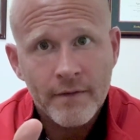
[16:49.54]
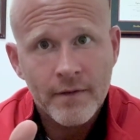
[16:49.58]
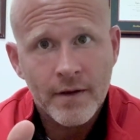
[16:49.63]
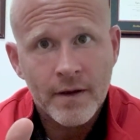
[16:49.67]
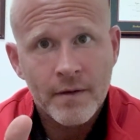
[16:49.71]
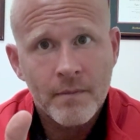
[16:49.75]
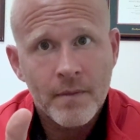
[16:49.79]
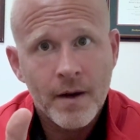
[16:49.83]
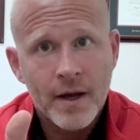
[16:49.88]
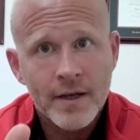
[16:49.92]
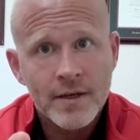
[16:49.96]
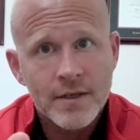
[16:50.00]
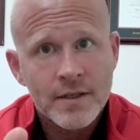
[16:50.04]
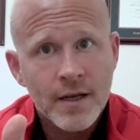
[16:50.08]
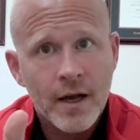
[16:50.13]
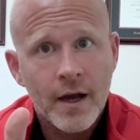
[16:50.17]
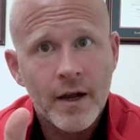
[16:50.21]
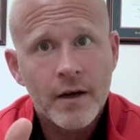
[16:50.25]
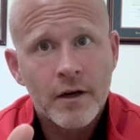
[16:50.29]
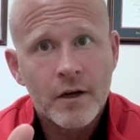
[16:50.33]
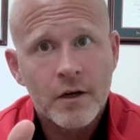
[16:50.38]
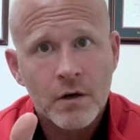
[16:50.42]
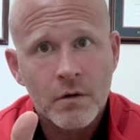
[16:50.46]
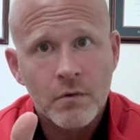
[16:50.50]
in my
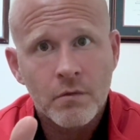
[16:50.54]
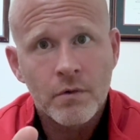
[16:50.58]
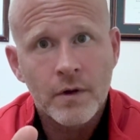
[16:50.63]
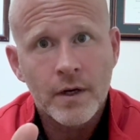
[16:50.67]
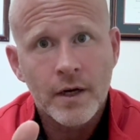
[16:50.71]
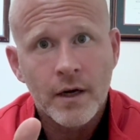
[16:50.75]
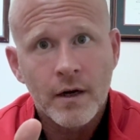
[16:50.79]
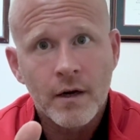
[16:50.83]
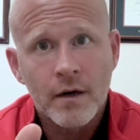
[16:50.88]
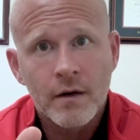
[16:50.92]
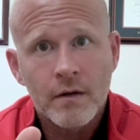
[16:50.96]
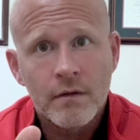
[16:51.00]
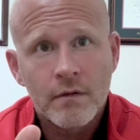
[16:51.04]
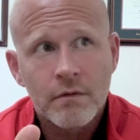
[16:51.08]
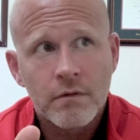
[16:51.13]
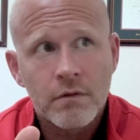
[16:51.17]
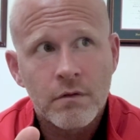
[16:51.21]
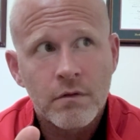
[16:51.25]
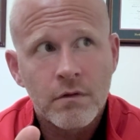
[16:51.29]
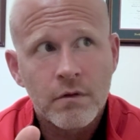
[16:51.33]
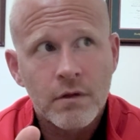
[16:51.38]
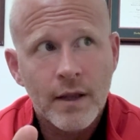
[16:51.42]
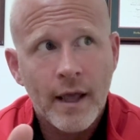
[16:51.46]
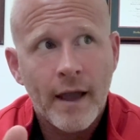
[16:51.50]
entire career
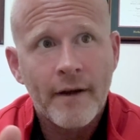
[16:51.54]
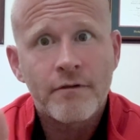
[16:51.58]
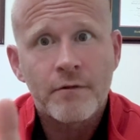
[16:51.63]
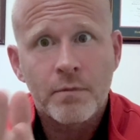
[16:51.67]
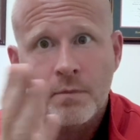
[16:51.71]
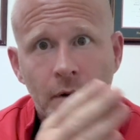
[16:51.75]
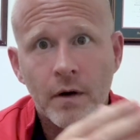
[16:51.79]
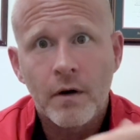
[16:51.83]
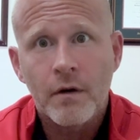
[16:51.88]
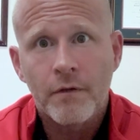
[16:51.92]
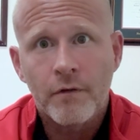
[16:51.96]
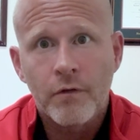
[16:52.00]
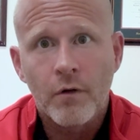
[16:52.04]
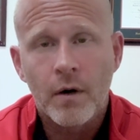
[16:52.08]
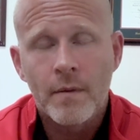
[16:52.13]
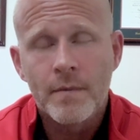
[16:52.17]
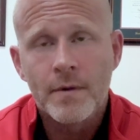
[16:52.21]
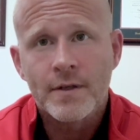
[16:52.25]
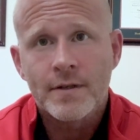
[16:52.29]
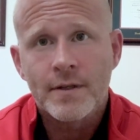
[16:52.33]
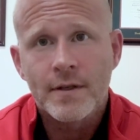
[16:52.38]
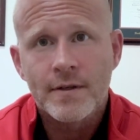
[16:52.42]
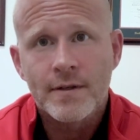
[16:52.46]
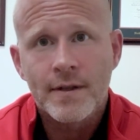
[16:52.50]
left
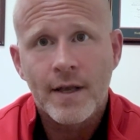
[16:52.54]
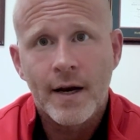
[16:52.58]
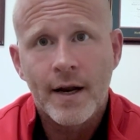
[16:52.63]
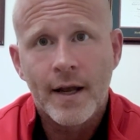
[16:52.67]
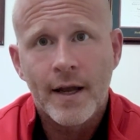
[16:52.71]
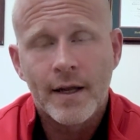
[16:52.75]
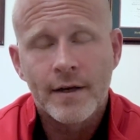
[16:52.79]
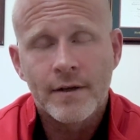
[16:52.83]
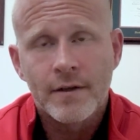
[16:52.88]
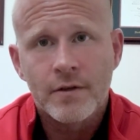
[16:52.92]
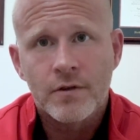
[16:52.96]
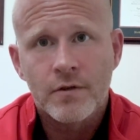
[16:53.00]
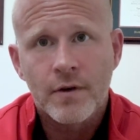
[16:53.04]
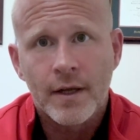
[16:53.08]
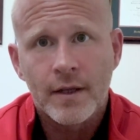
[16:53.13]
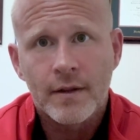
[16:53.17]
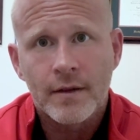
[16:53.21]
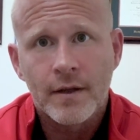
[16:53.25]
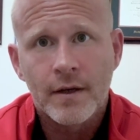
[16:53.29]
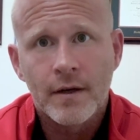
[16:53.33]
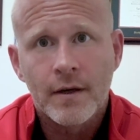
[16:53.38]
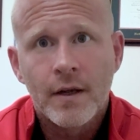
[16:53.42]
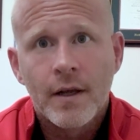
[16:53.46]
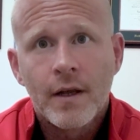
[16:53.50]
piriformises that I had to
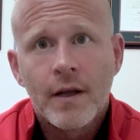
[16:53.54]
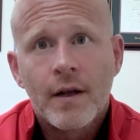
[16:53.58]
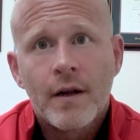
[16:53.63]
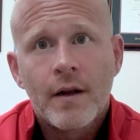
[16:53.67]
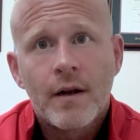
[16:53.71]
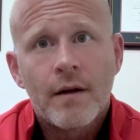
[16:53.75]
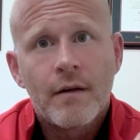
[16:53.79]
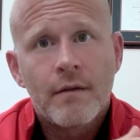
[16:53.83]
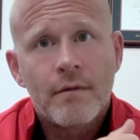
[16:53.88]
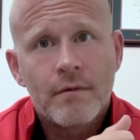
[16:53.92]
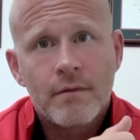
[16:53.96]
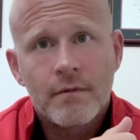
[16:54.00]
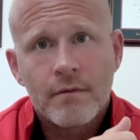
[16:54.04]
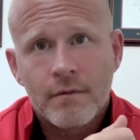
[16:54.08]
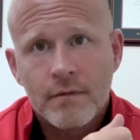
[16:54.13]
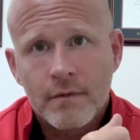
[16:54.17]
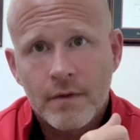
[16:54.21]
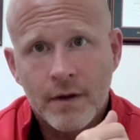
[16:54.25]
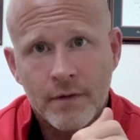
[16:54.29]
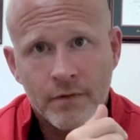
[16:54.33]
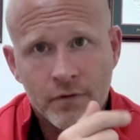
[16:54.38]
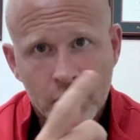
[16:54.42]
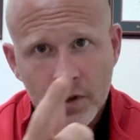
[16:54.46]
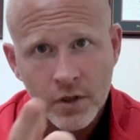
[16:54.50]
strengthen.
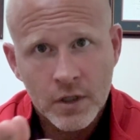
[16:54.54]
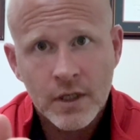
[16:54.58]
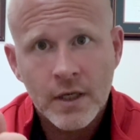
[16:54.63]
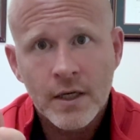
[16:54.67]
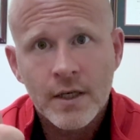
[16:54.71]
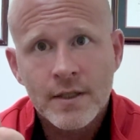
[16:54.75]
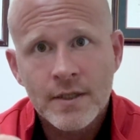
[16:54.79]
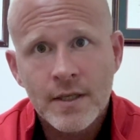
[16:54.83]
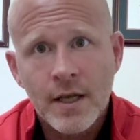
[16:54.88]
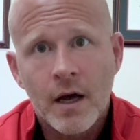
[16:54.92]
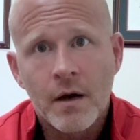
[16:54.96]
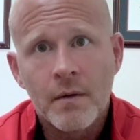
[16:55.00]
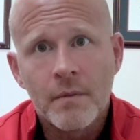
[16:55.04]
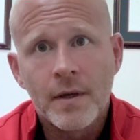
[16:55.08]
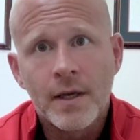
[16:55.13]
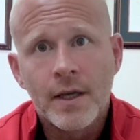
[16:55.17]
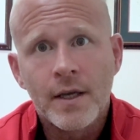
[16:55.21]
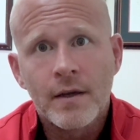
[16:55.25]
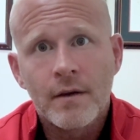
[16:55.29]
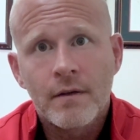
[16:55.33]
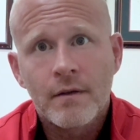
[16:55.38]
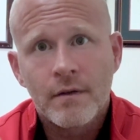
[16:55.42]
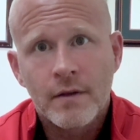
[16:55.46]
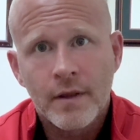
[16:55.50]
If you're going to tell
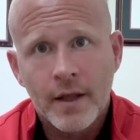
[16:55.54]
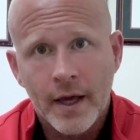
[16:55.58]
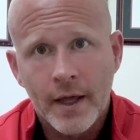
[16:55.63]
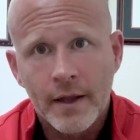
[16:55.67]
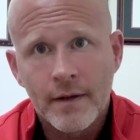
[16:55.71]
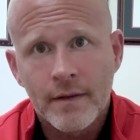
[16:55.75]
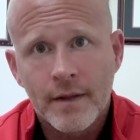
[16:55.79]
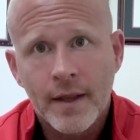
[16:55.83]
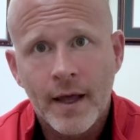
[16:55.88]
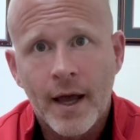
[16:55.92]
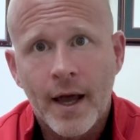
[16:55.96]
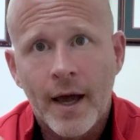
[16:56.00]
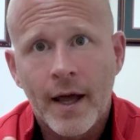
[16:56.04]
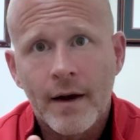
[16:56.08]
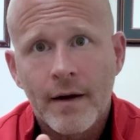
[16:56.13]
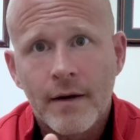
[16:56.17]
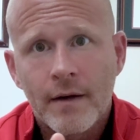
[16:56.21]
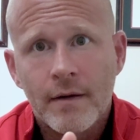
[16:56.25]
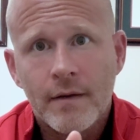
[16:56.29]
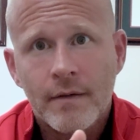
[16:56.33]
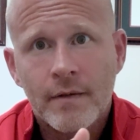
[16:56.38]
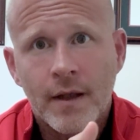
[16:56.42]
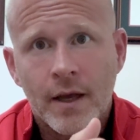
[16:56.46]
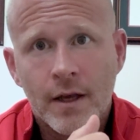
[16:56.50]
me
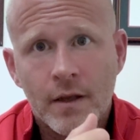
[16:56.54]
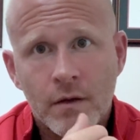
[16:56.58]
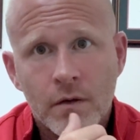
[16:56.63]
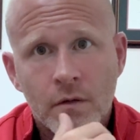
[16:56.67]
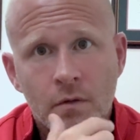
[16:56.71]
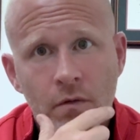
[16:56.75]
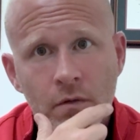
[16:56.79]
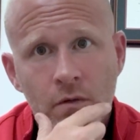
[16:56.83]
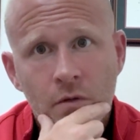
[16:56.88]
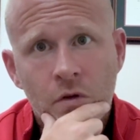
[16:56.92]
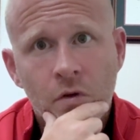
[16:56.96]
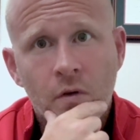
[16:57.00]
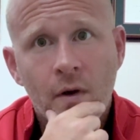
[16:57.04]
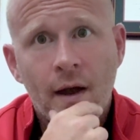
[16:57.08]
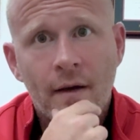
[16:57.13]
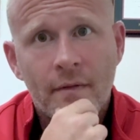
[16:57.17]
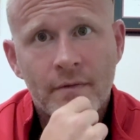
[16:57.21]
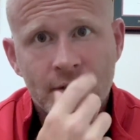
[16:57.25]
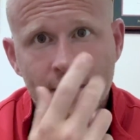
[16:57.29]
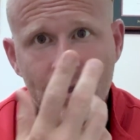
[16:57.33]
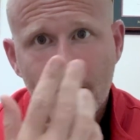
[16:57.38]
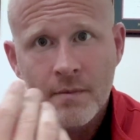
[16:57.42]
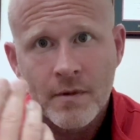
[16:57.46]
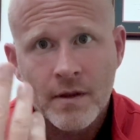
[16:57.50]
that you
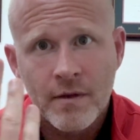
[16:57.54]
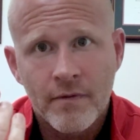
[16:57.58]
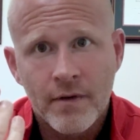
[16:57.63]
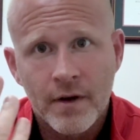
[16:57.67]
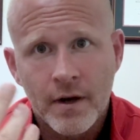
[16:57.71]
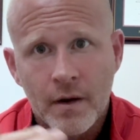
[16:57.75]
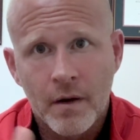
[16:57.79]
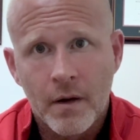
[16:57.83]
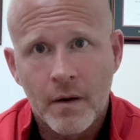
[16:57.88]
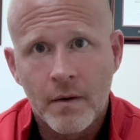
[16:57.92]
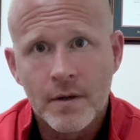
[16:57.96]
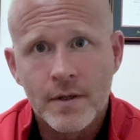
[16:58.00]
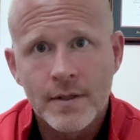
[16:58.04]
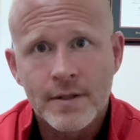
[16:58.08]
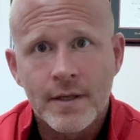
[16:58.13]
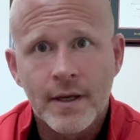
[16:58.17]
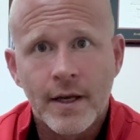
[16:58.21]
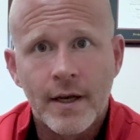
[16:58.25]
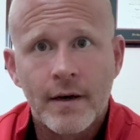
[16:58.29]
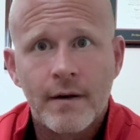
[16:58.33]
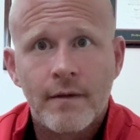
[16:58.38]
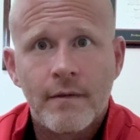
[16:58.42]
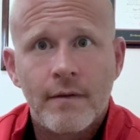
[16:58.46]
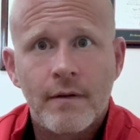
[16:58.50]
have to send me the video, I want to see
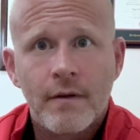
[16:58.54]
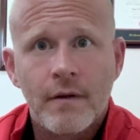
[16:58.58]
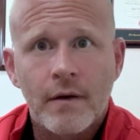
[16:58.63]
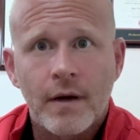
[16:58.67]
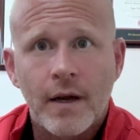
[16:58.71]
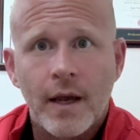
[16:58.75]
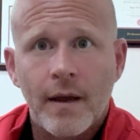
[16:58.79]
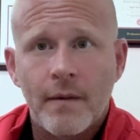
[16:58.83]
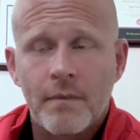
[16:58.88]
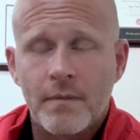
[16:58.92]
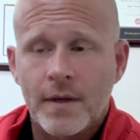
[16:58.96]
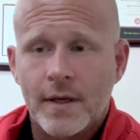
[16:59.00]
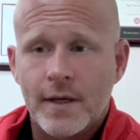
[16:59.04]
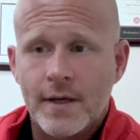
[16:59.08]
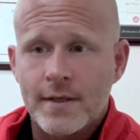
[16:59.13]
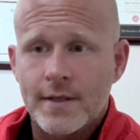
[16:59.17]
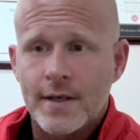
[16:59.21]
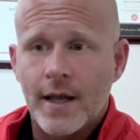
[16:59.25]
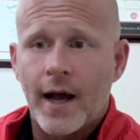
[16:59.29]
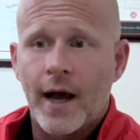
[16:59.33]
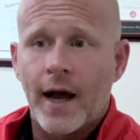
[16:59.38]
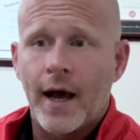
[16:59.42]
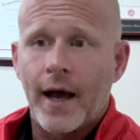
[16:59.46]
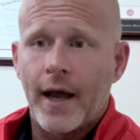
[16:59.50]
it, okay? Because
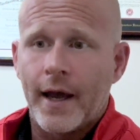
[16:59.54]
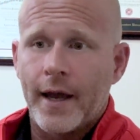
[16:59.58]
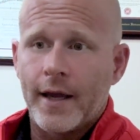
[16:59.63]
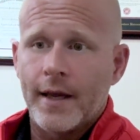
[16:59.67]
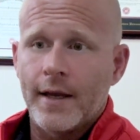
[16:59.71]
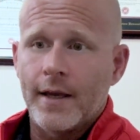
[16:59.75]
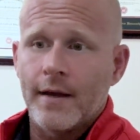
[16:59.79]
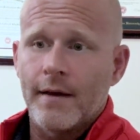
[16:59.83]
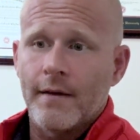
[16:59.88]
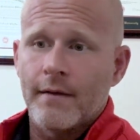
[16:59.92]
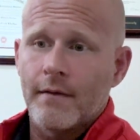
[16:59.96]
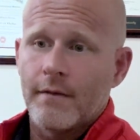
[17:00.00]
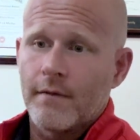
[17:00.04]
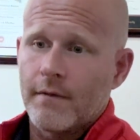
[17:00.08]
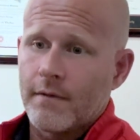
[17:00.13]
I